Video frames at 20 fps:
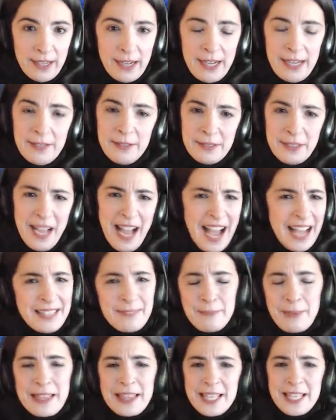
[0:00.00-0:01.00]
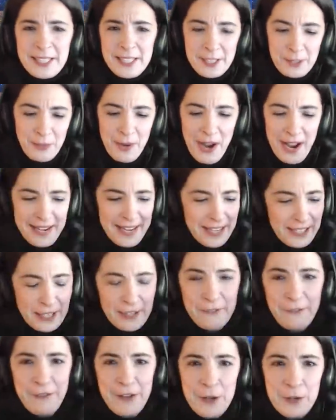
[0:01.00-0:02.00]
Uh, uh but this is where I get
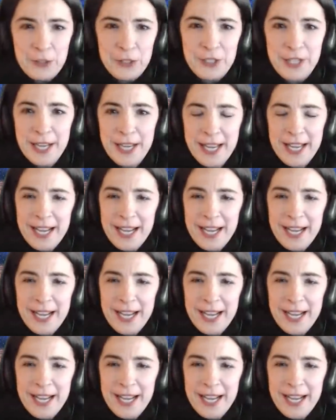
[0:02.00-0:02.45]
confused.